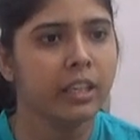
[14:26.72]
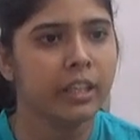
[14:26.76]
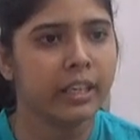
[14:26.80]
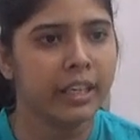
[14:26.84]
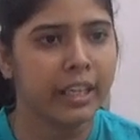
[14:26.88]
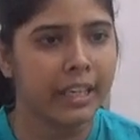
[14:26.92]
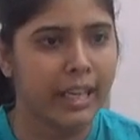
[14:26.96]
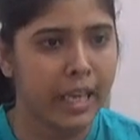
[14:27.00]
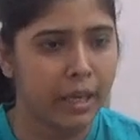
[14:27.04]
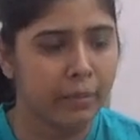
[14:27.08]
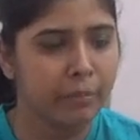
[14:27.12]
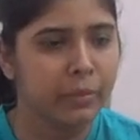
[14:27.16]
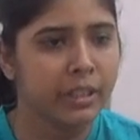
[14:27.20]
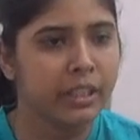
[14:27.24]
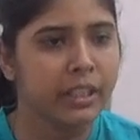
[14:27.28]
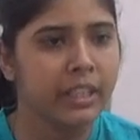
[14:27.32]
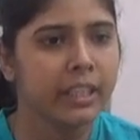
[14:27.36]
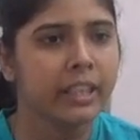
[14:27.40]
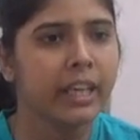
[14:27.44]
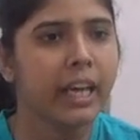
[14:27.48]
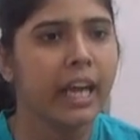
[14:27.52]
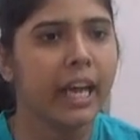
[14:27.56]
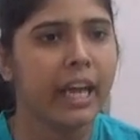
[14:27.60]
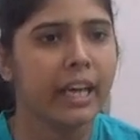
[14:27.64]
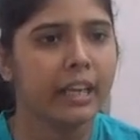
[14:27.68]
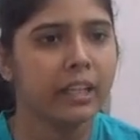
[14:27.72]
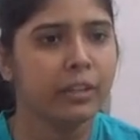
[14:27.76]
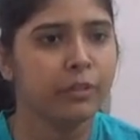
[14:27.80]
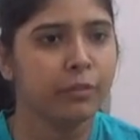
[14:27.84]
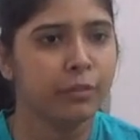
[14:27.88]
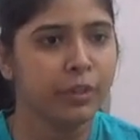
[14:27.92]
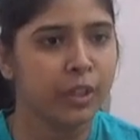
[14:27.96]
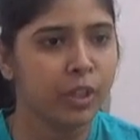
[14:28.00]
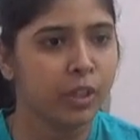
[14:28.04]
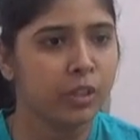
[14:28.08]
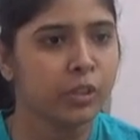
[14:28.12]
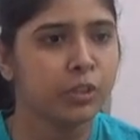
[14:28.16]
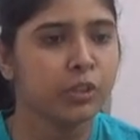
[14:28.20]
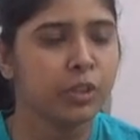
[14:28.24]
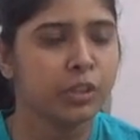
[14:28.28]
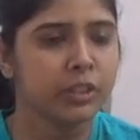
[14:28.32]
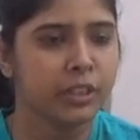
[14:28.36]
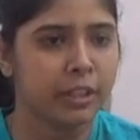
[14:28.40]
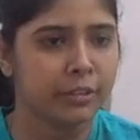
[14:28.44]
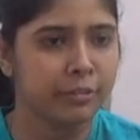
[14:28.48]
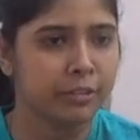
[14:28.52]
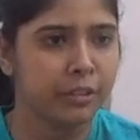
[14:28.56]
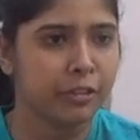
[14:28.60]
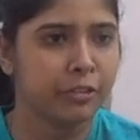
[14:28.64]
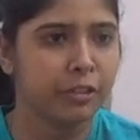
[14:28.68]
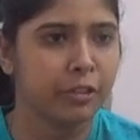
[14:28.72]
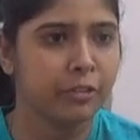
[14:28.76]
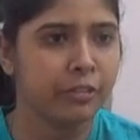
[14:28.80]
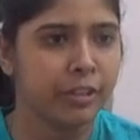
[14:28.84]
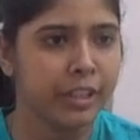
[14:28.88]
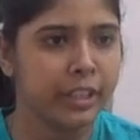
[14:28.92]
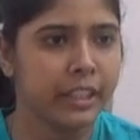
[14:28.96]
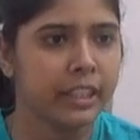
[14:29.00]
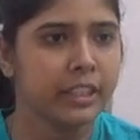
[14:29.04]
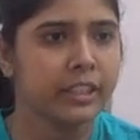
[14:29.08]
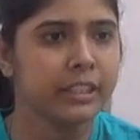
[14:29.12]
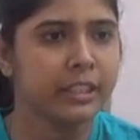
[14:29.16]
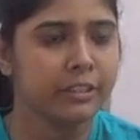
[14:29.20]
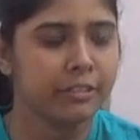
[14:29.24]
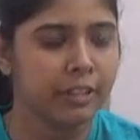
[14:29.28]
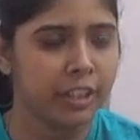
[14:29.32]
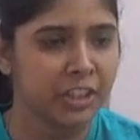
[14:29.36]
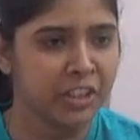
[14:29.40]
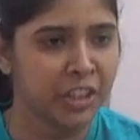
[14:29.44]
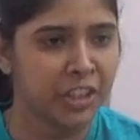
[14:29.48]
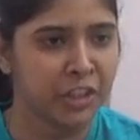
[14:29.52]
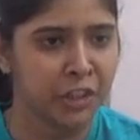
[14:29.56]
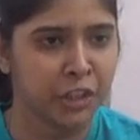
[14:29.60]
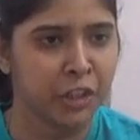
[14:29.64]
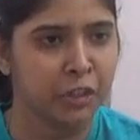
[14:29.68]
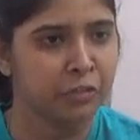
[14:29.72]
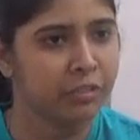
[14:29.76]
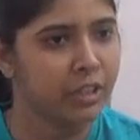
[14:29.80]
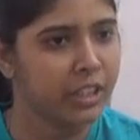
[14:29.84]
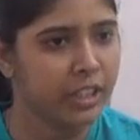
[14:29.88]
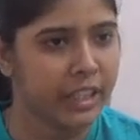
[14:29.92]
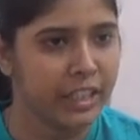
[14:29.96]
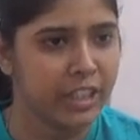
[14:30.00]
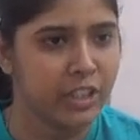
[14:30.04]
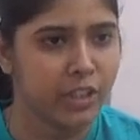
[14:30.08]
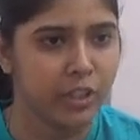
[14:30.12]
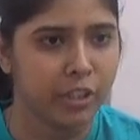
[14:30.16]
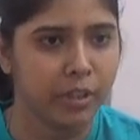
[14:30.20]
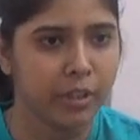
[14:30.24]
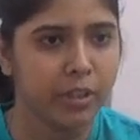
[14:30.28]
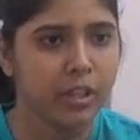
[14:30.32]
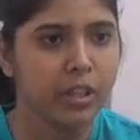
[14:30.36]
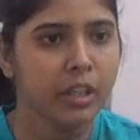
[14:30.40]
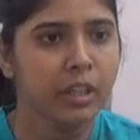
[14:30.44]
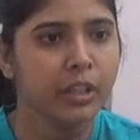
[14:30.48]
calamitic, and we also suffer from various devastation of the nature.